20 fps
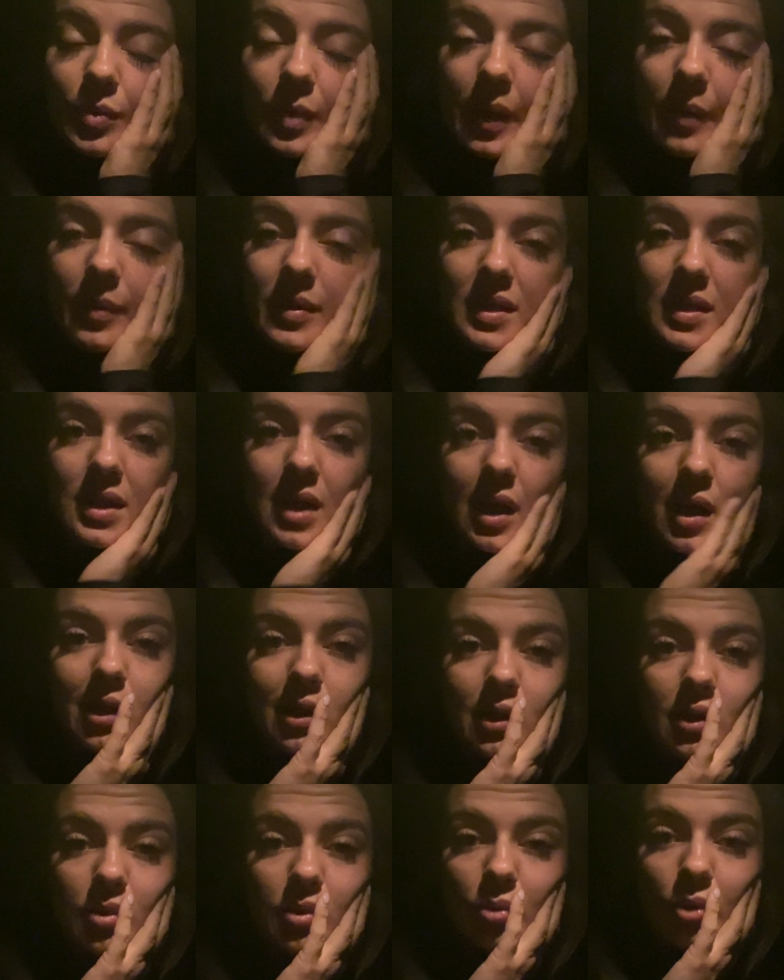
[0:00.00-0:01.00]
where we're
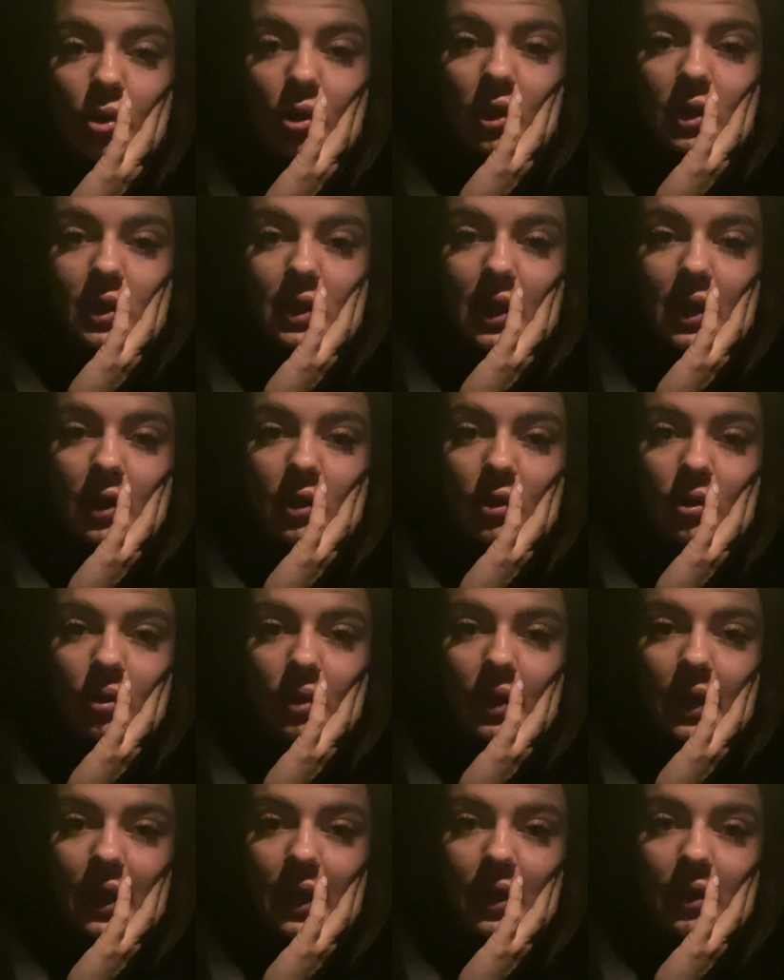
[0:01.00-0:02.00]
starting this walk down in
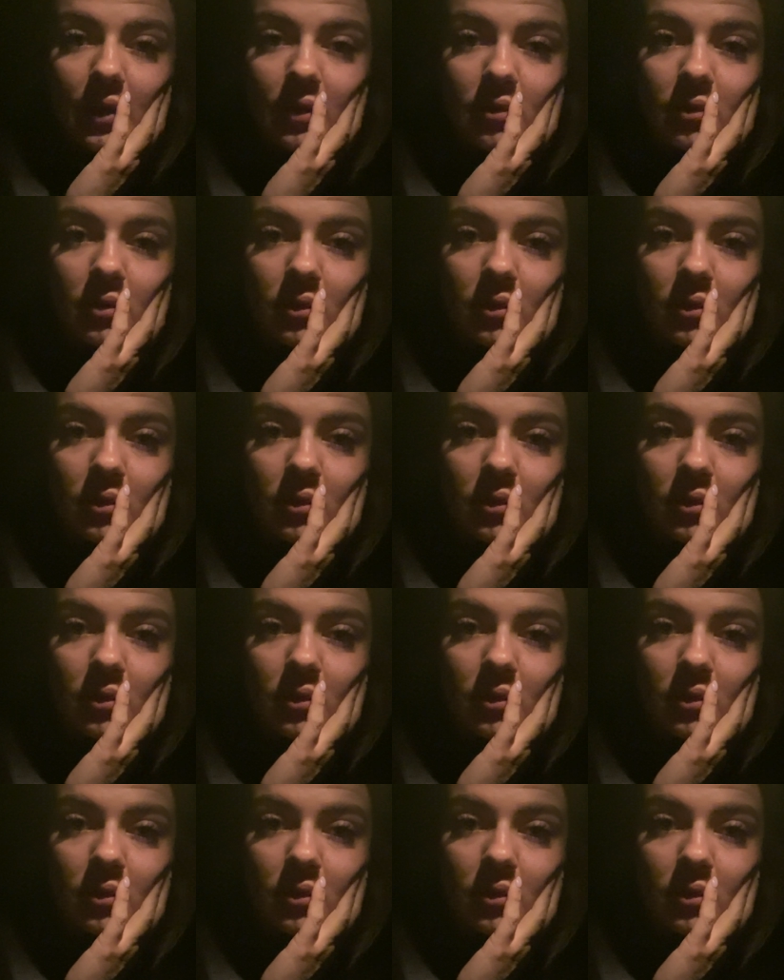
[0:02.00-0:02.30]
Torquay.